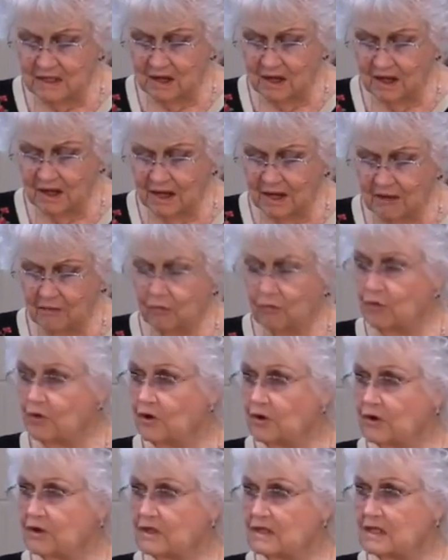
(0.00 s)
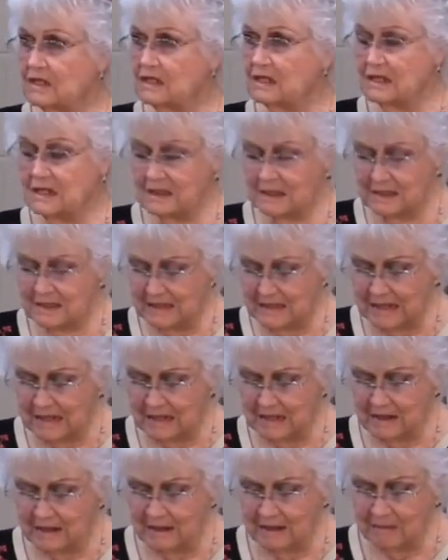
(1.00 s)
not have works, is
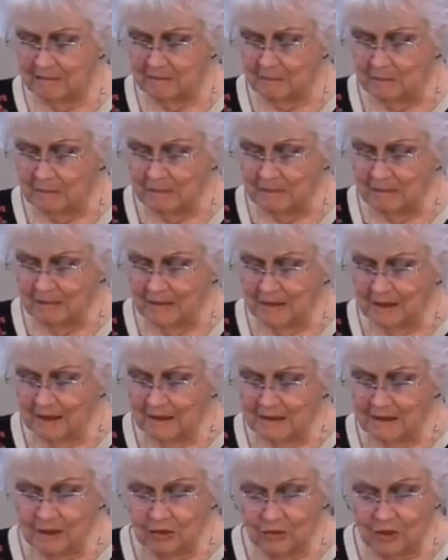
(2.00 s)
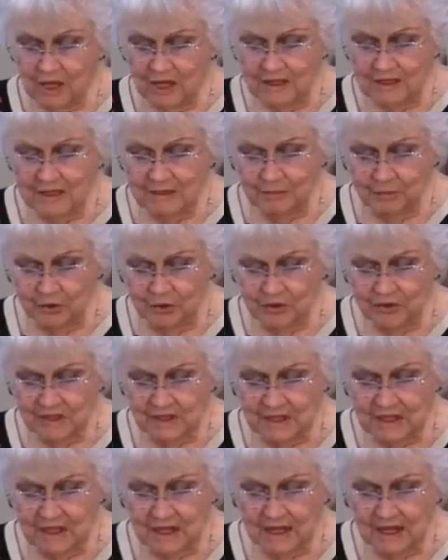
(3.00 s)
dead. So God's
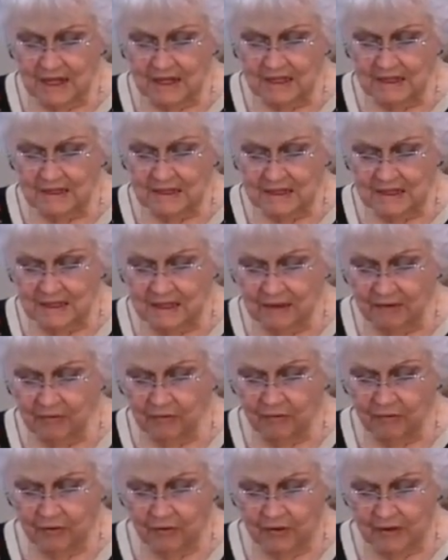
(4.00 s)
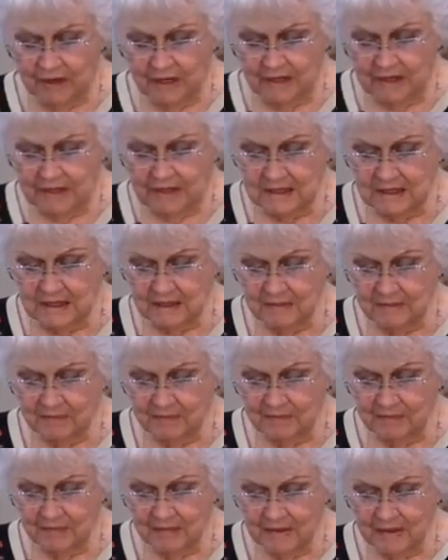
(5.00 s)
mercy and his love for us
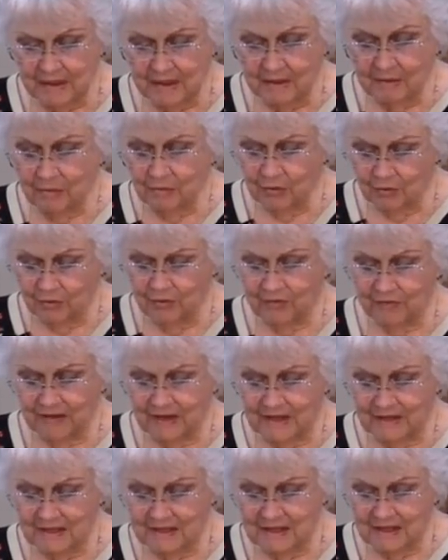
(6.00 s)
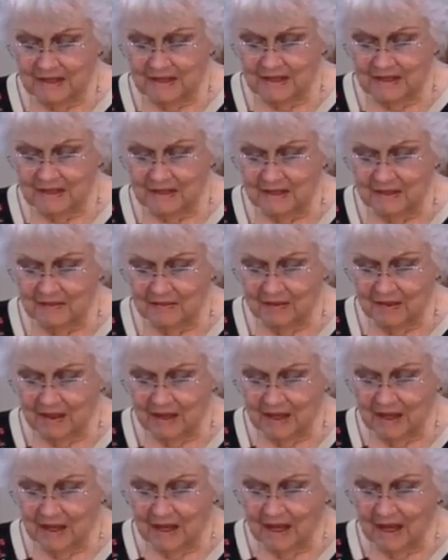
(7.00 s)
motivates us.
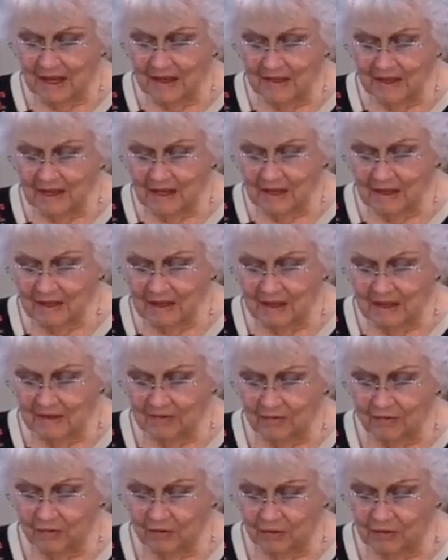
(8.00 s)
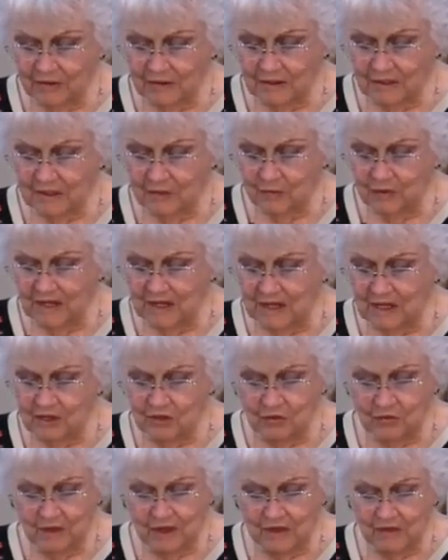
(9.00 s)
I think that first we need
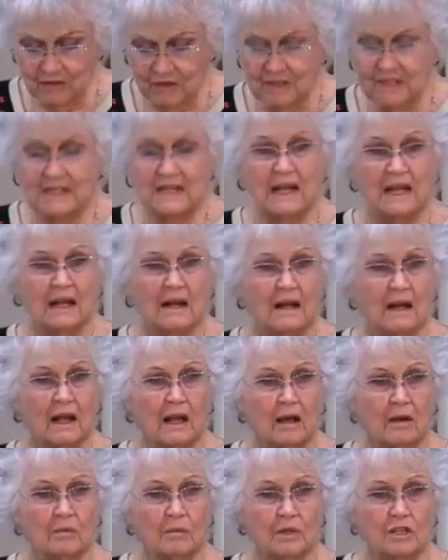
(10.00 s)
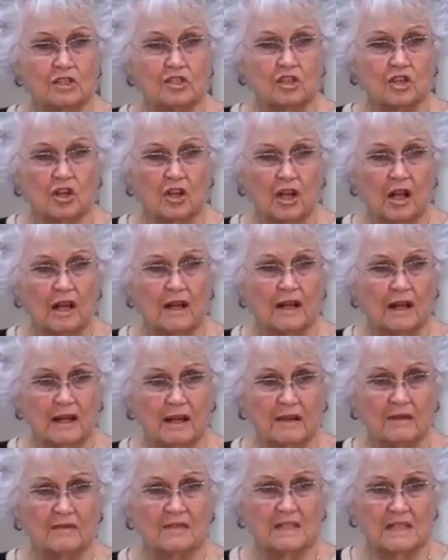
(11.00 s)
to understand how much God
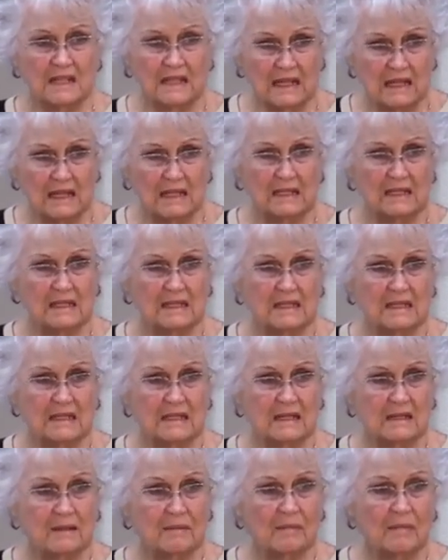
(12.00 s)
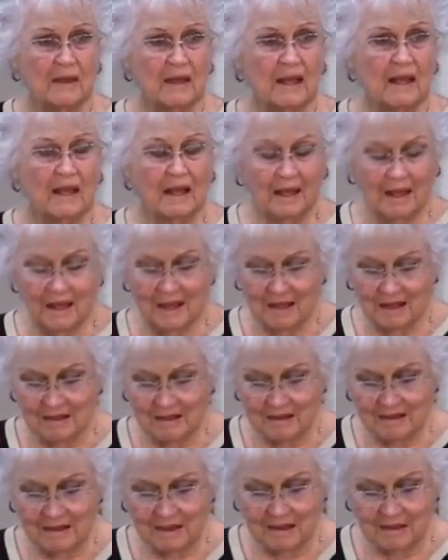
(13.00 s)
loves us.
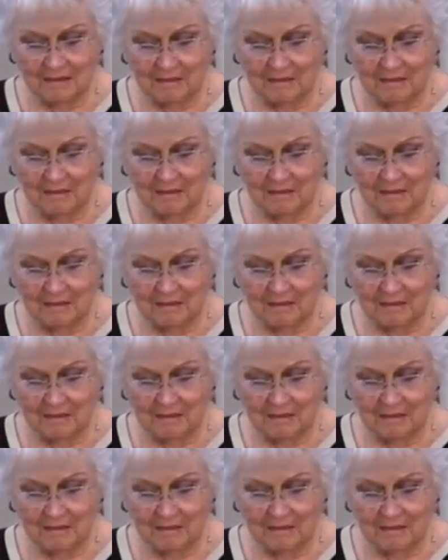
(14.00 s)
And